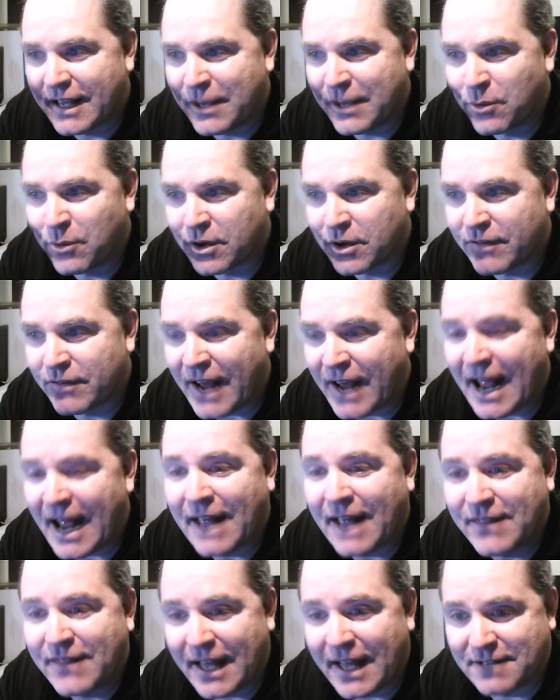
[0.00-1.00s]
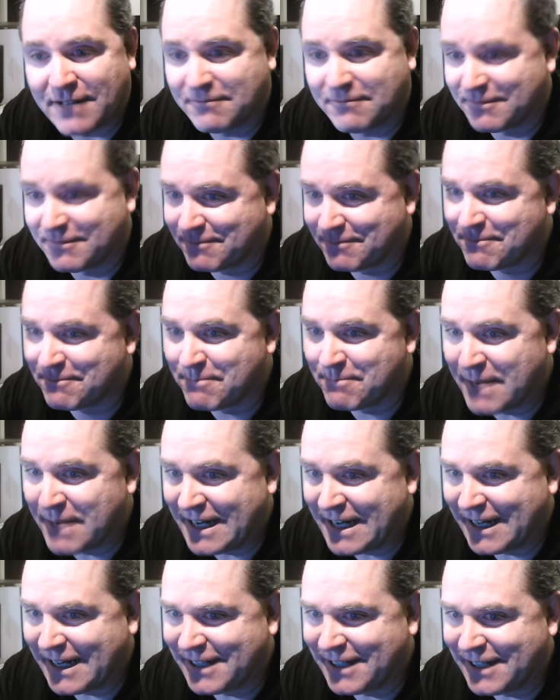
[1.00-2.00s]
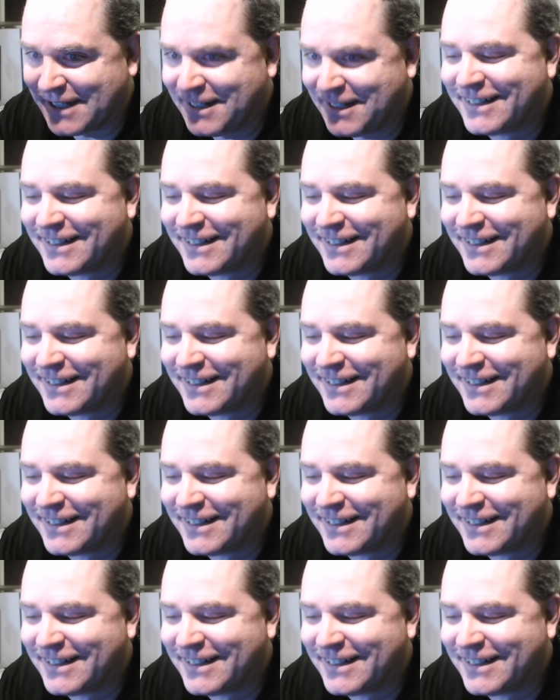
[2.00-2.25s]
he would have had that meeting